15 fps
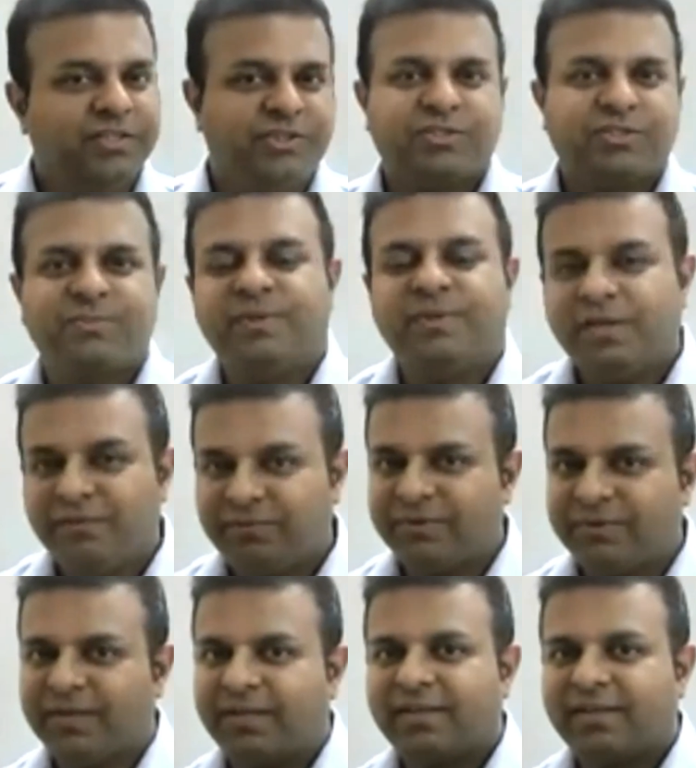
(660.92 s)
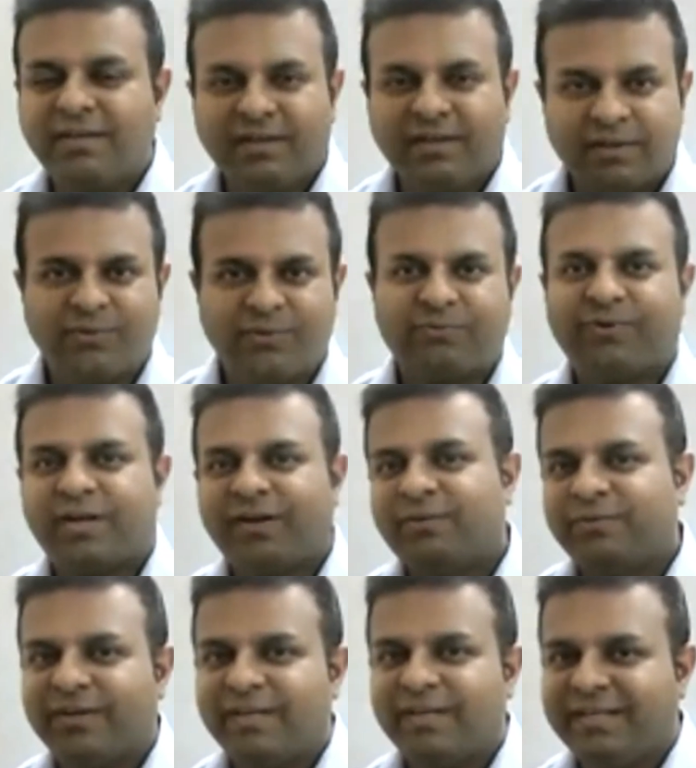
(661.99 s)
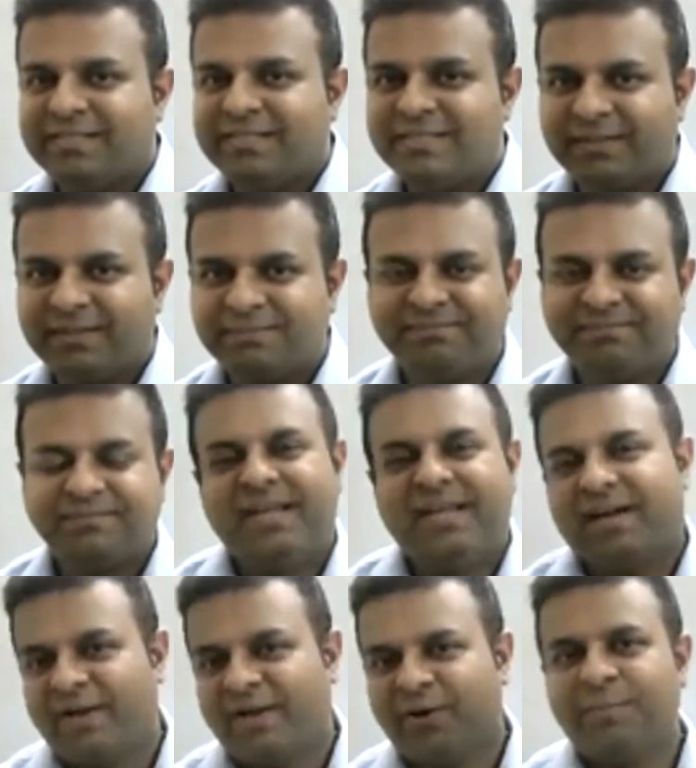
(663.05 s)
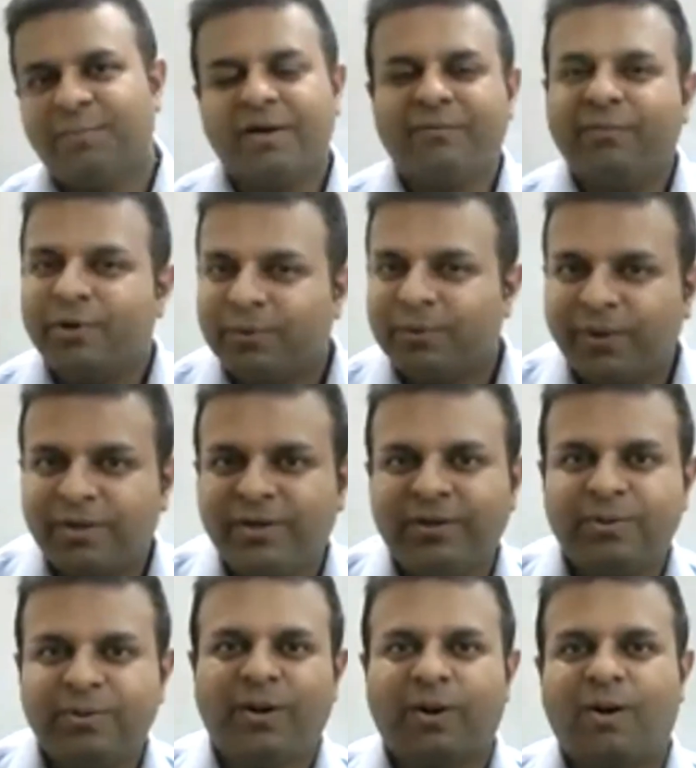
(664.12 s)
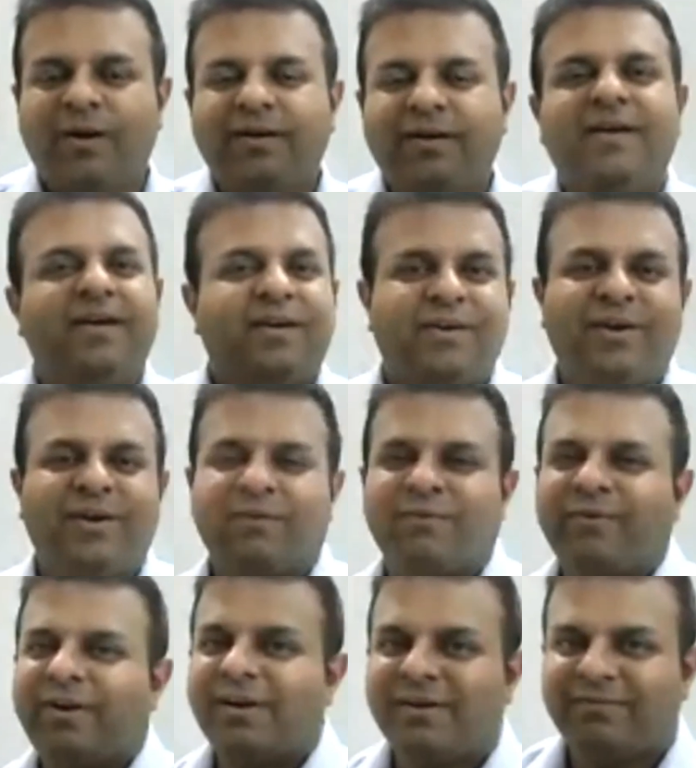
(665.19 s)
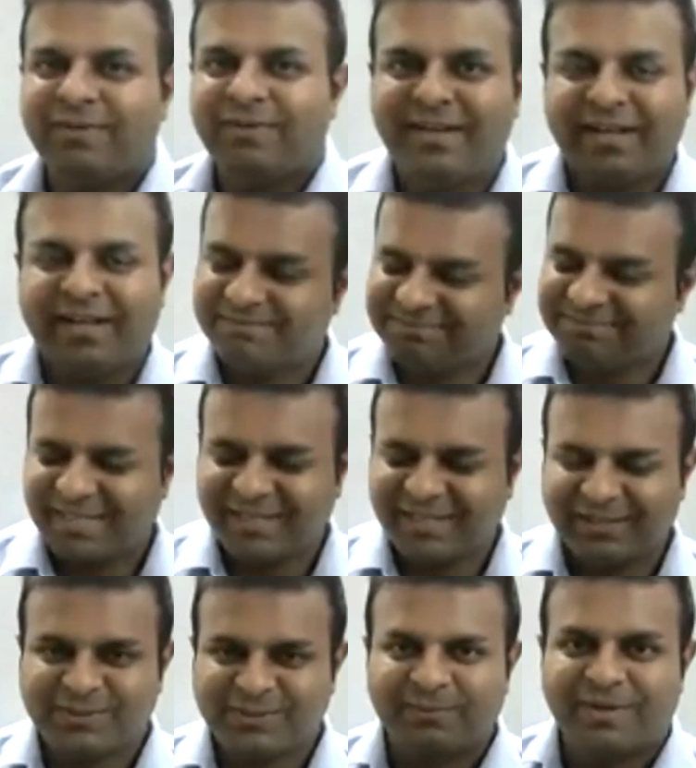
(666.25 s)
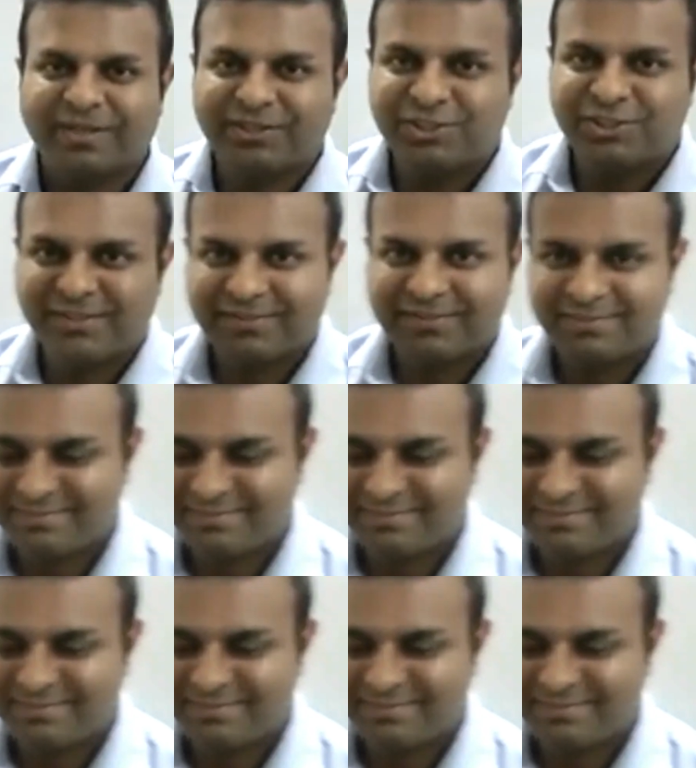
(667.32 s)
Trust me, if you take it, you'll find it very easy. I hope I have motivated you a lot. You have a very lovely day. Thank you so much.